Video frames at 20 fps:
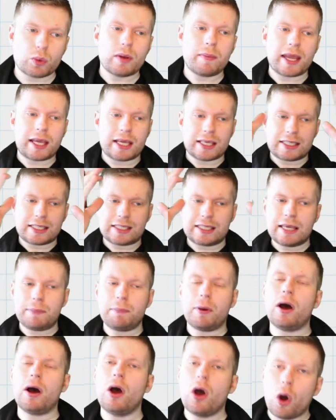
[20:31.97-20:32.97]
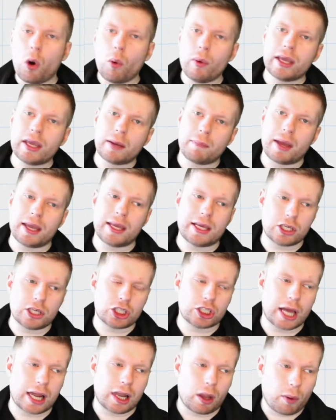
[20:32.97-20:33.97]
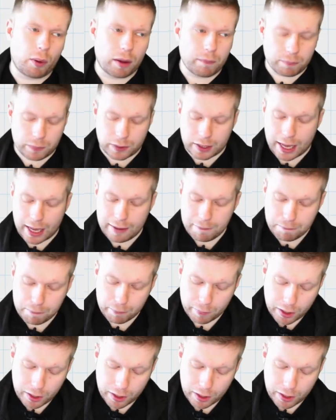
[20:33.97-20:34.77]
We make it steeper or we can make it shallower, okay?